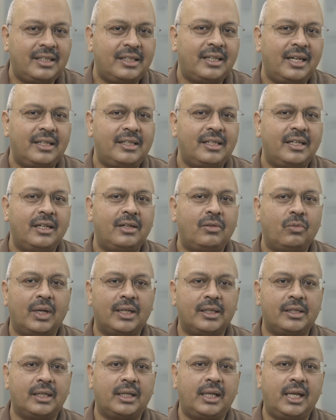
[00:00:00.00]
test it
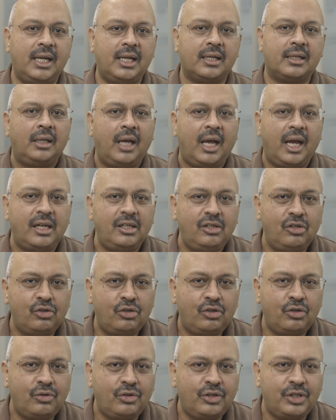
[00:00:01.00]
once again, and you
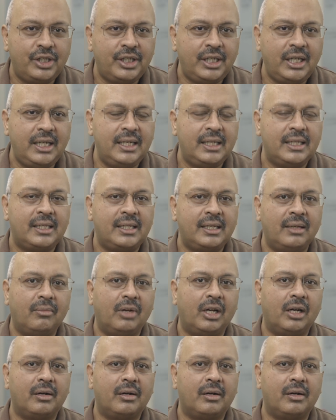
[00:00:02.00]
should see similar